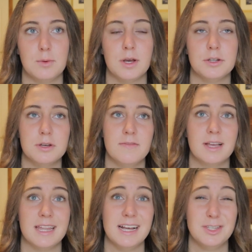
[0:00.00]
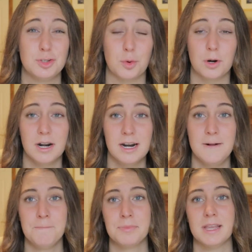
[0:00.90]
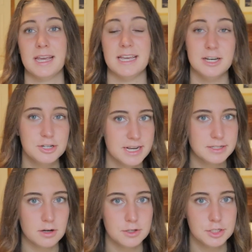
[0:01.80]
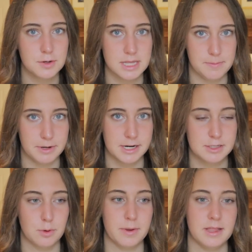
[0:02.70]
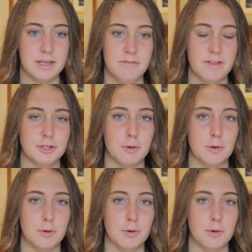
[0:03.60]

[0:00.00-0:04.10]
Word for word: We also have a cadet store in Chase Hall, so in the barracks where we live, that's